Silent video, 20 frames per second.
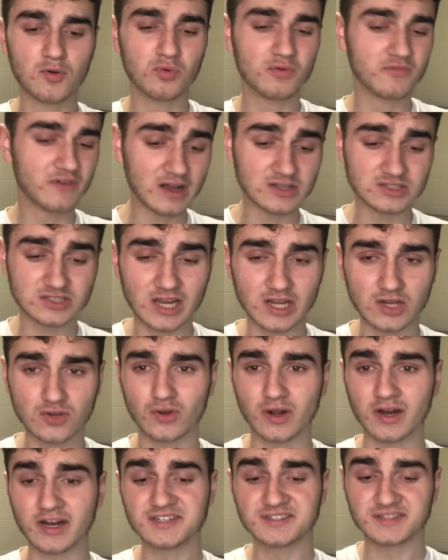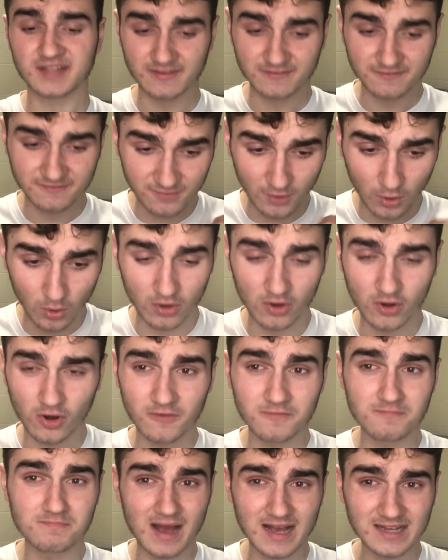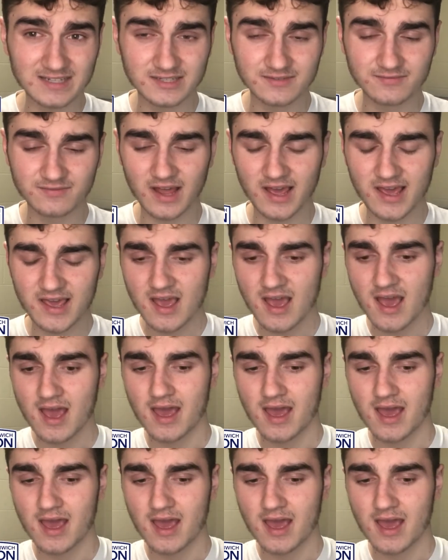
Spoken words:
without Jack Grealish, they've fallen off massively.